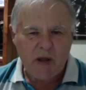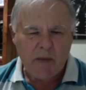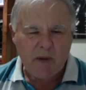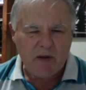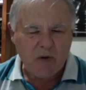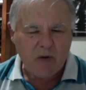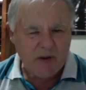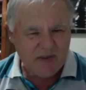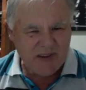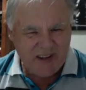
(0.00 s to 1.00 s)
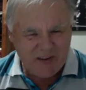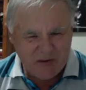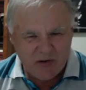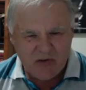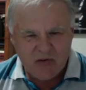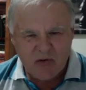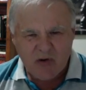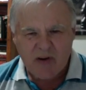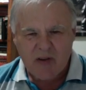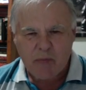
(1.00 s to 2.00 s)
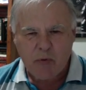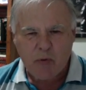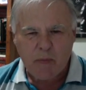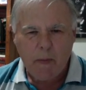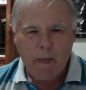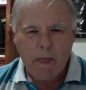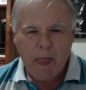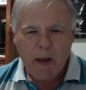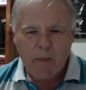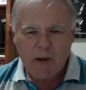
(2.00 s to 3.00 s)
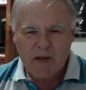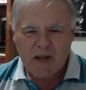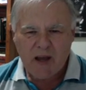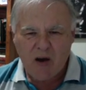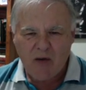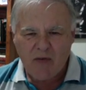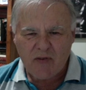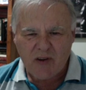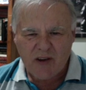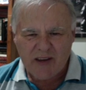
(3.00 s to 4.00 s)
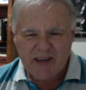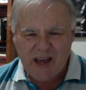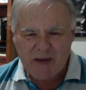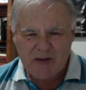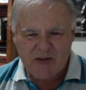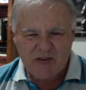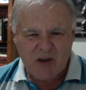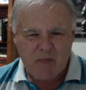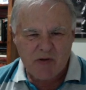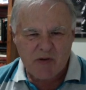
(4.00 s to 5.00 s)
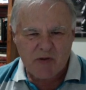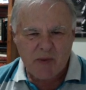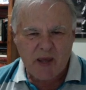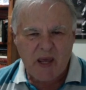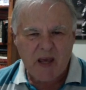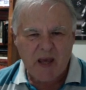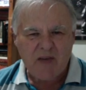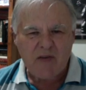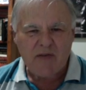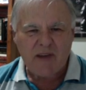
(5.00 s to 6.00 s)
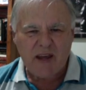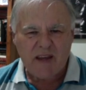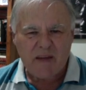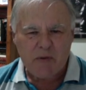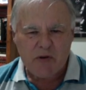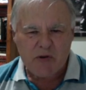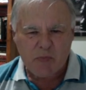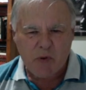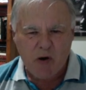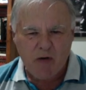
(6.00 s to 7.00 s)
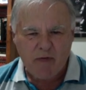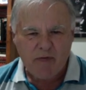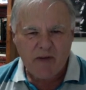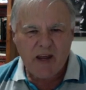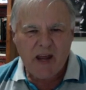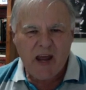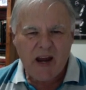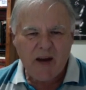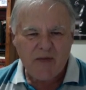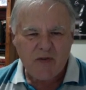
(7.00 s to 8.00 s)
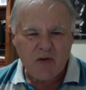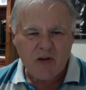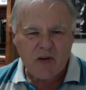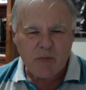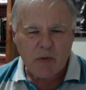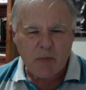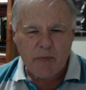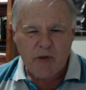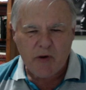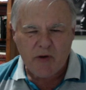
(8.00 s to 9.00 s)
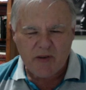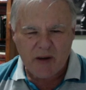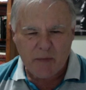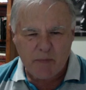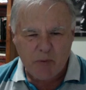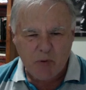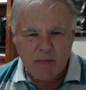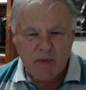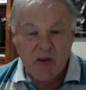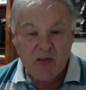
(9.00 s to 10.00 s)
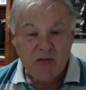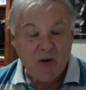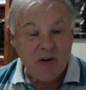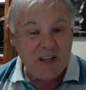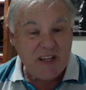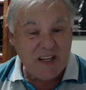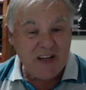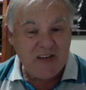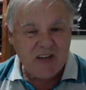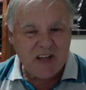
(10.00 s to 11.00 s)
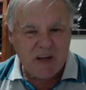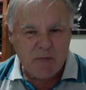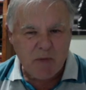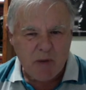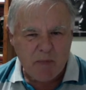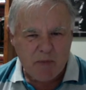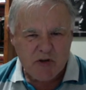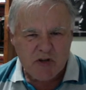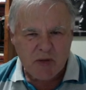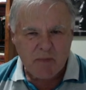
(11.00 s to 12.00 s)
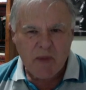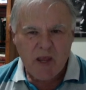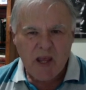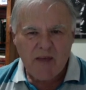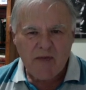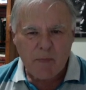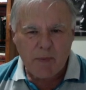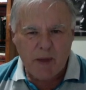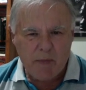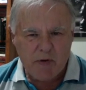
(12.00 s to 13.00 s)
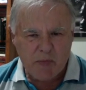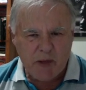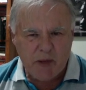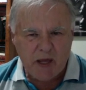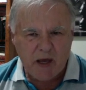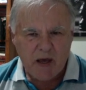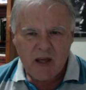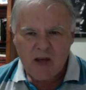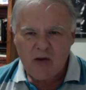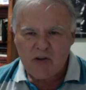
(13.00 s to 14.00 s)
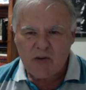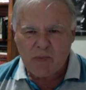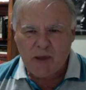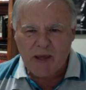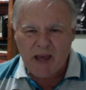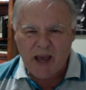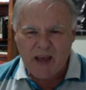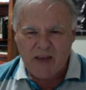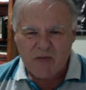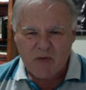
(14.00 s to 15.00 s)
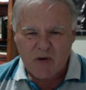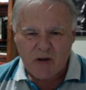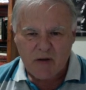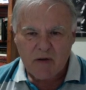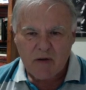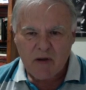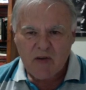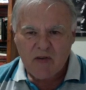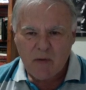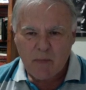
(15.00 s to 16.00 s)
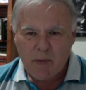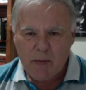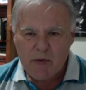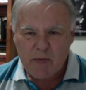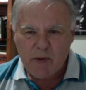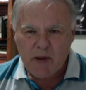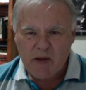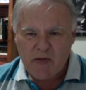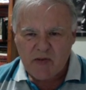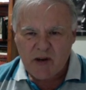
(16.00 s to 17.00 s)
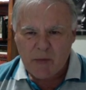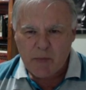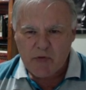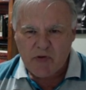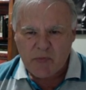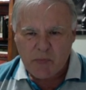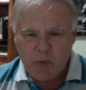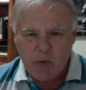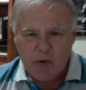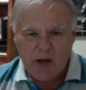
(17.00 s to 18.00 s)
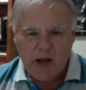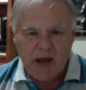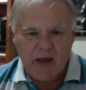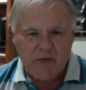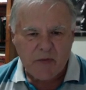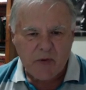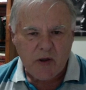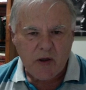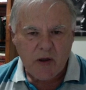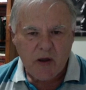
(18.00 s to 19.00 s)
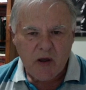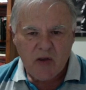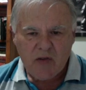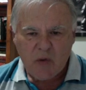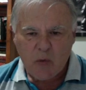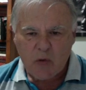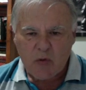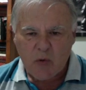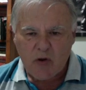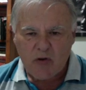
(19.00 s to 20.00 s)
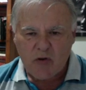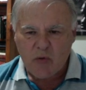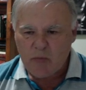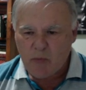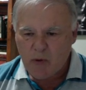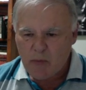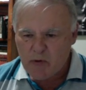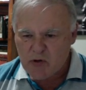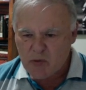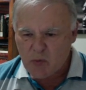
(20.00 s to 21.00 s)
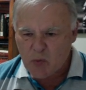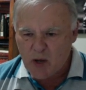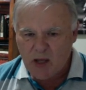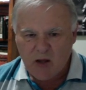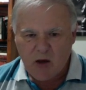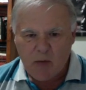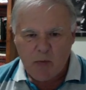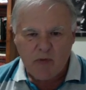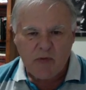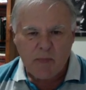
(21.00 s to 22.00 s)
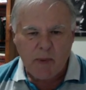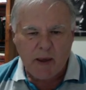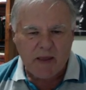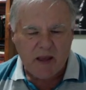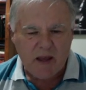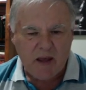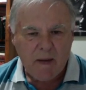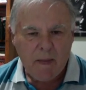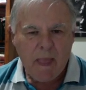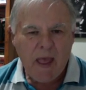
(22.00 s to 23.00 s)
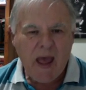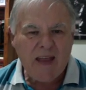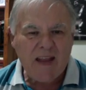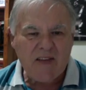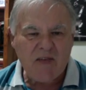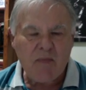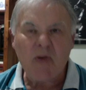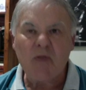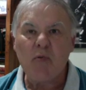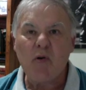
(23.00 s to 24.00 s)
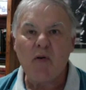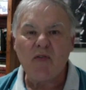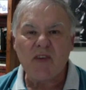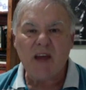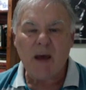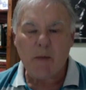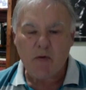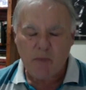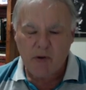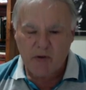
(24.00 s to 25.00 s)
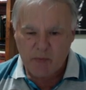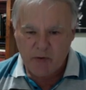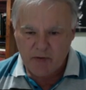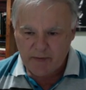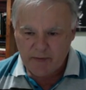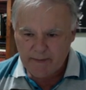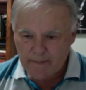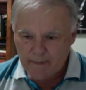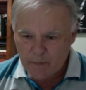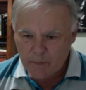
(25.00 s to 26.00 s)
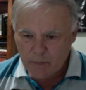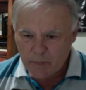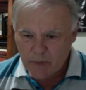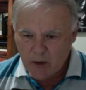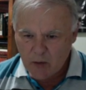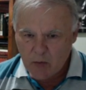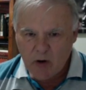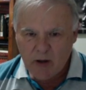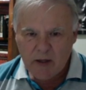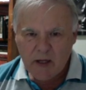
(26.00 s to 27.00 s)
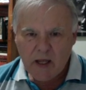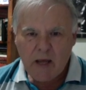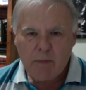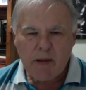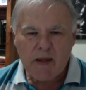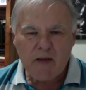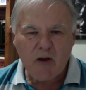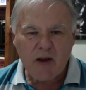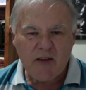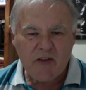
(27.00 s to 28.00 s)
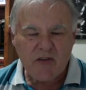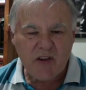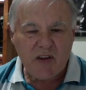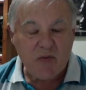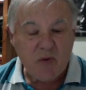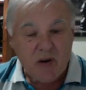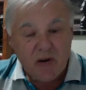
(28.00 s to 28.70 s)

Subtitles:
Knight is on the side of the board, but obviously I can't just go bishop back here because he'll take the bishop off, and I've still got the problem with the isolated pawn. So I need to keep my bishop. If I play bishop here, he'll just play a3. So I play bishop there. He's just going to push this pawn here, a3. So what do I do with my bishop? Well, I moved it back there, and that's the best move. Star move, best move. Right, he played knight to c3, and I